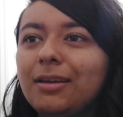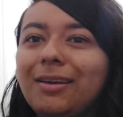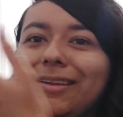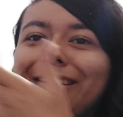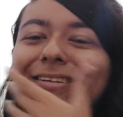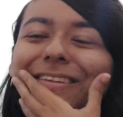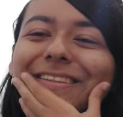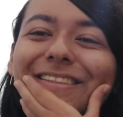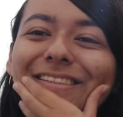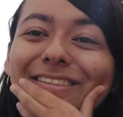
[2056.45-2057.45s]
And then he
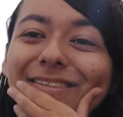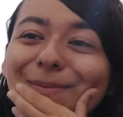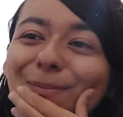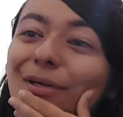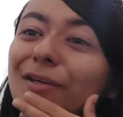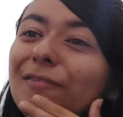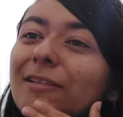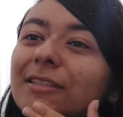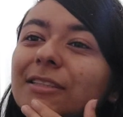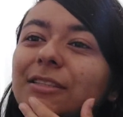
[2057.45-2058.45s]
says he's part of
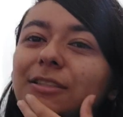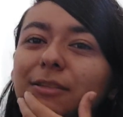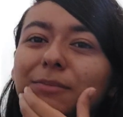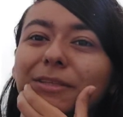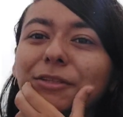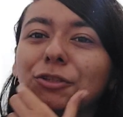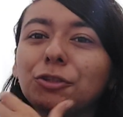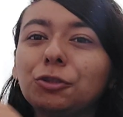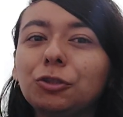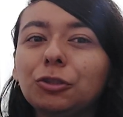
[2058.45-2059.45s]
the Chainsaw Man
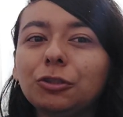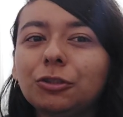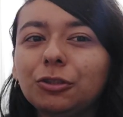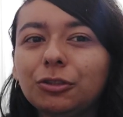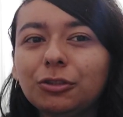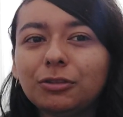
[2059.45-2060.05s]
Church.